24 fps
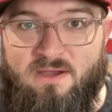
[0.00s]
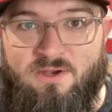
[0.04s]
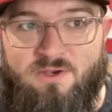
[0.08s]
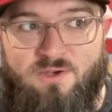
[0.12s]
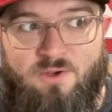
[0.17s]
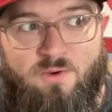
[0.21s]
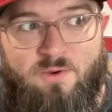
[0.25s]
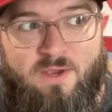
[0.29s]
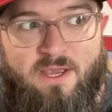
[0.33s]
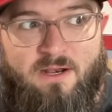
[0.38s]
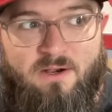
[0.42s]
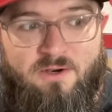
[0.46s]

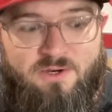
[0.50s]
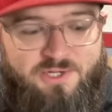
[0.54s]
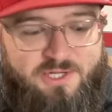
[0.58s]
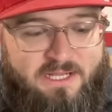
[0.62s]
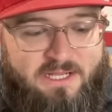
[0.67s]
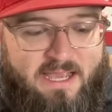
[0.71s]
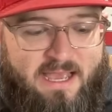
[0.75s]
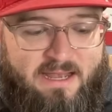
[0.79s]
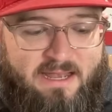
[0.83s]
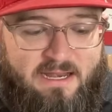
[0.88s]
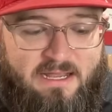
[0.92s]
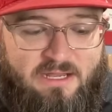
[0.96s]
Duke Energy
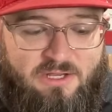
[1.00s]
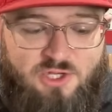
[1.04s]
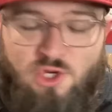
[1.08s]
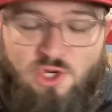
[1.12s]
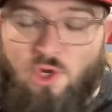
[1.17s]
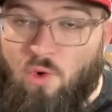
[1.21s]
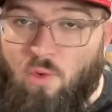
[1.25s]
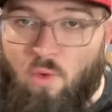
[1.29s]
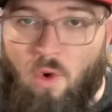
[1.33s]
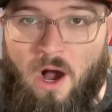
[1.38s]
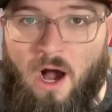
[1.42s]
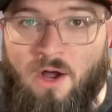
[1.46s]
had a
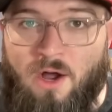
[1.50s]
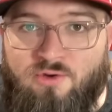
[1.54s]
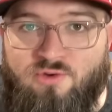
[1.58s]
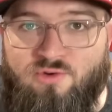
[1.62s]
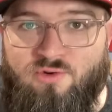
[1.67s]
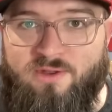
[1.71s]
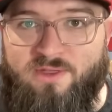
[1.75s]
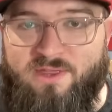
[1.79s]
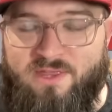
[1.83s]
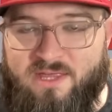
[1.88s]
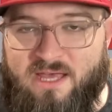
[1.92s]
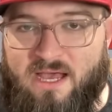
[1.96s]

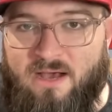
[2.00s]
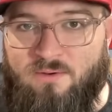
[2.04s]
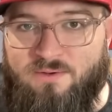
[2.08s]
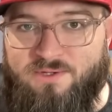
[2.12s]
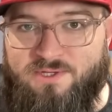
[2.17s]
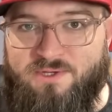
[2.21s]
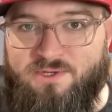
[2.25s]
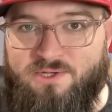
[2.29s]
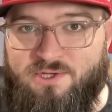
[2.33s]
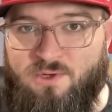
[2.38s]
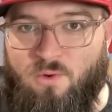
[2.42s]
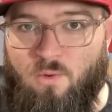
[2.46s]

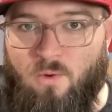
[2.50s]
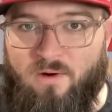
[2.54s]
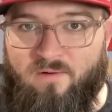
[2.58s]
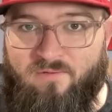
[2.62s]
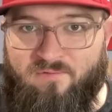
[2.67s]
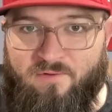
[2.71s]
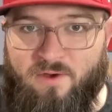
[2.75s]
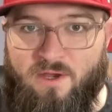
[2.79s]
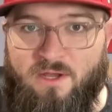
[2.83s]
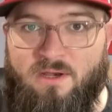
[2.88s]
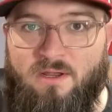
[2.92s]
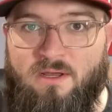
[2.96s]

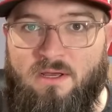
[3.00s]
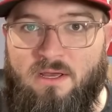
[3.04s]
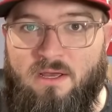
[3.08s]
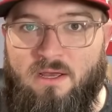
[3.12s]
200,000-square-foot